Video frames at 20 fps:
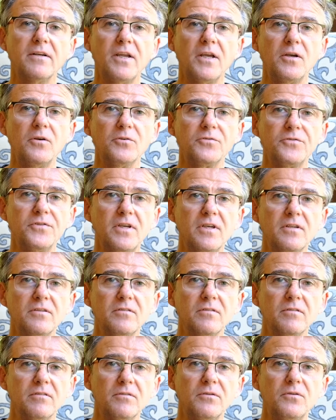
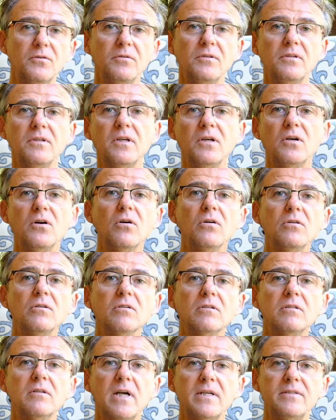negotiation during the Congo
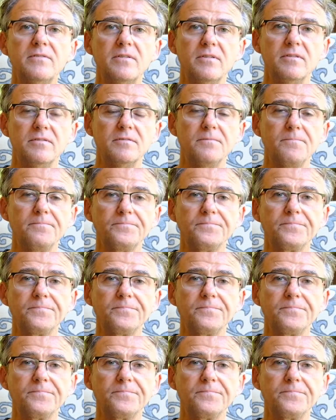crisis.